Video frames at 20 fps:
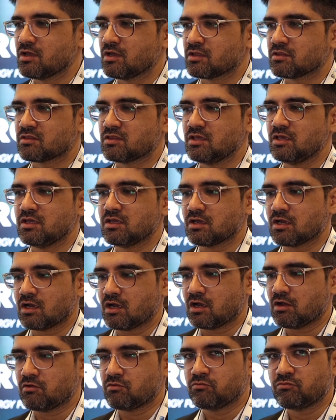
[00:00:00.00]
See,
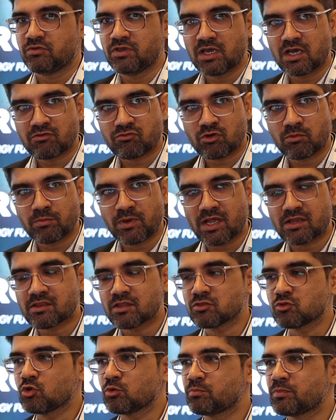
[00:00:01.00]
uh, we are from
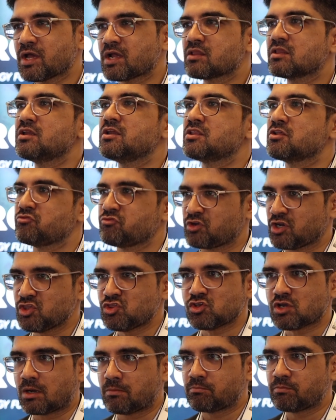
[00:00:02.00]
Nexson Group. Nexson is a
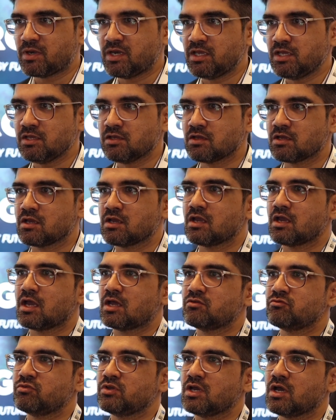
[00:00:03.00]
French company
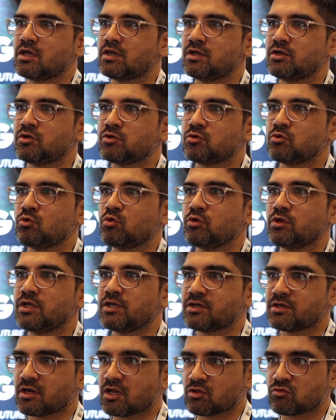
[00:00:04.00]
and we are into
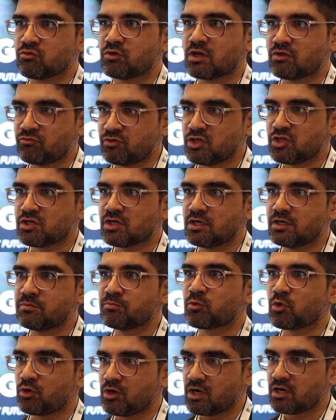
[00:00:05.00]
heat transfer efficient
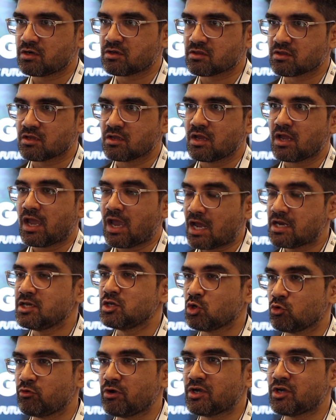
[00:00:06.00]
products and
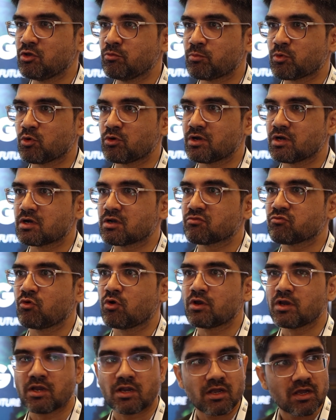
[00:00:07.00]
innovative products
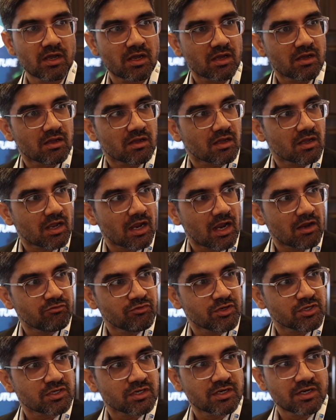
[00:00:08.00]
for
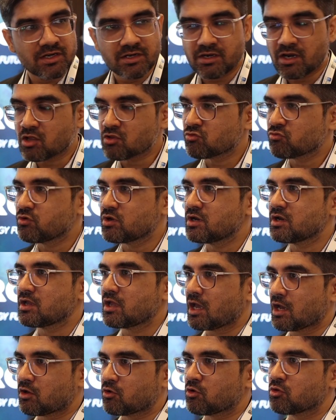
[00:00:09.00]
efficient heat transfer
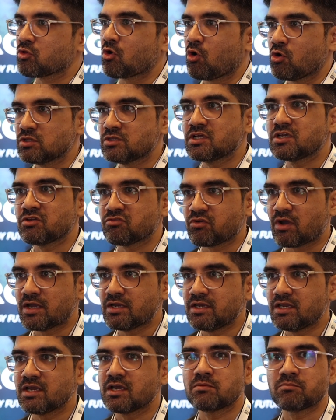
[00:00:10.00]
across all the
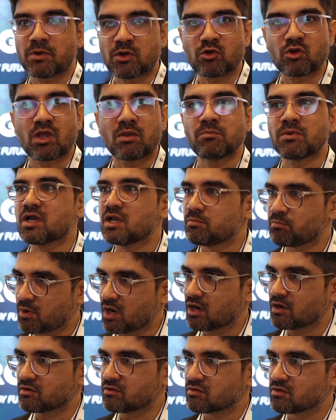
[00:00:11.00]
refining and petrochemical
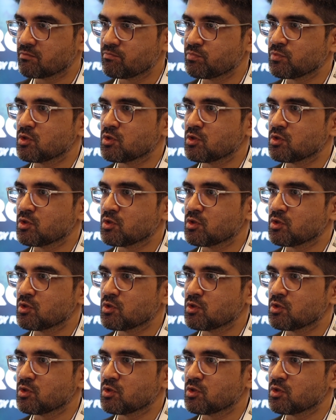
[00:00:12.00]
plants.